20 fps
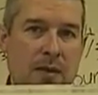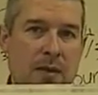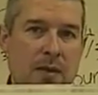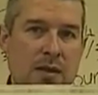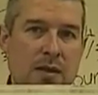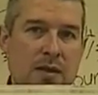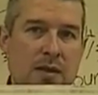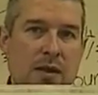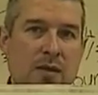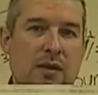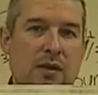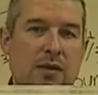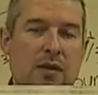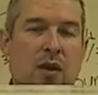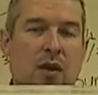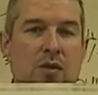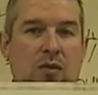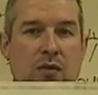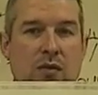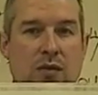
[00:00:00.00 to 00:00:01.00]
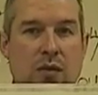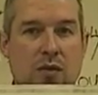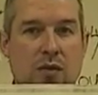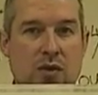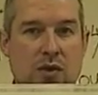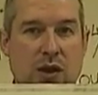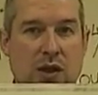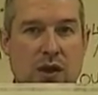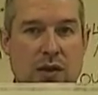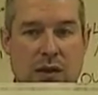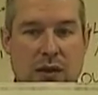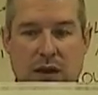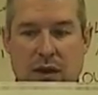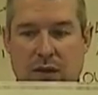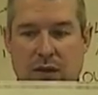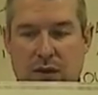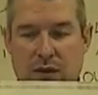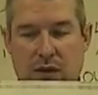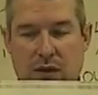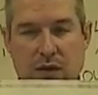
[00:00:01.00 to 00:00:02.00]
Something is controversial
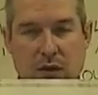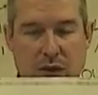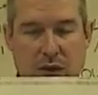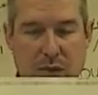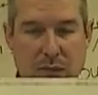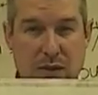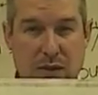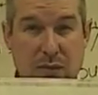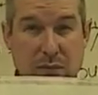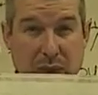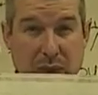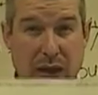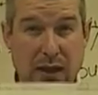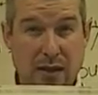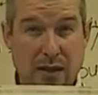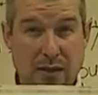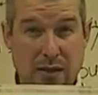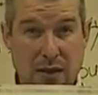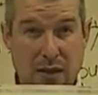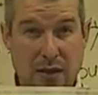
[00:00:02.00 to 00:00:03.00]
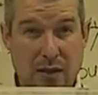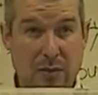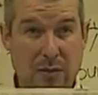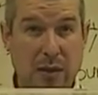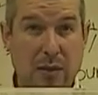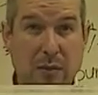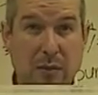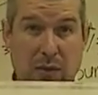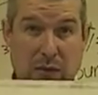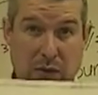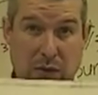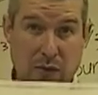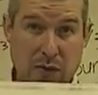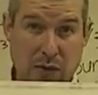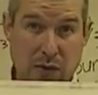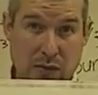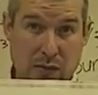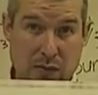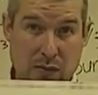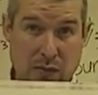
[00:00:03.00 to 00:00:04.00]
if it stirs up a debate in the people around
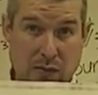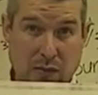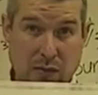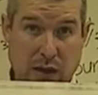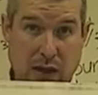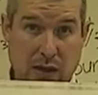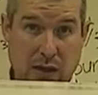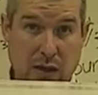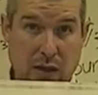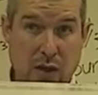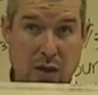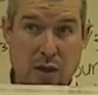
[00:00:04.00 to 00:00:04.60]
it. Okay?